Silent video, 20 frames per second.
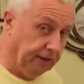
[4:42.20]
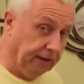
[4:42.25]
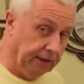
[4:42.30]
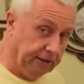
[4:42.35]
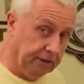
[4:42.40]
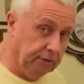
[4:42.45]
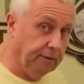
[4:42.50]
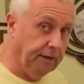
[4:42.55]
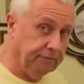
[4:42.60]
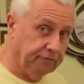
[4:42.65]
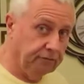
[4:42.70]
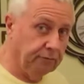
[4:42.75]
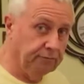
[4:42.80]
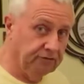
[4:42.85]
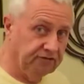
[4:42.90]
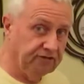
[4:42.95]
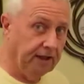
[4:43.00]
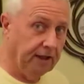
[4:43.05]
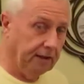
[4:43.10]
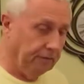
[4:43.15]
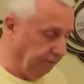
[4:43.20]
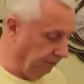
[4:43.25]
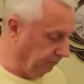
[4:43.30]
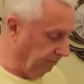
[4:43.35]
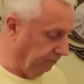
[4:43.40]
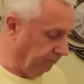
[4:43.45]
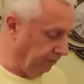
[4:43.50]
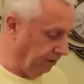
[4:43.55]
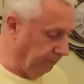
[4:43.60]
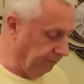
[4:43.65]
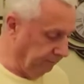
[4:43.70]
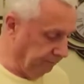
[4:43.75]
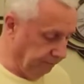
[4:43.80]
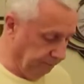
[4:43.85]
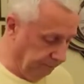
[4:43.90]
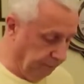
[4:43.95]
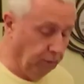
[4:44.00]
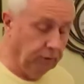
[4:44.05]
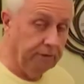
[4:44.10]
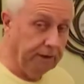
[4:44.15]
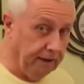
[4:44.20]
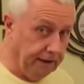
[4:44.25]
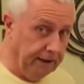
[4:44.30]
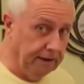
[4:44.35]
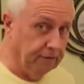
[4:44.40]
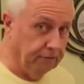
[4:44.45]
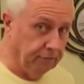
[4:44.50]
I do have some celery, so I'm going to put that in as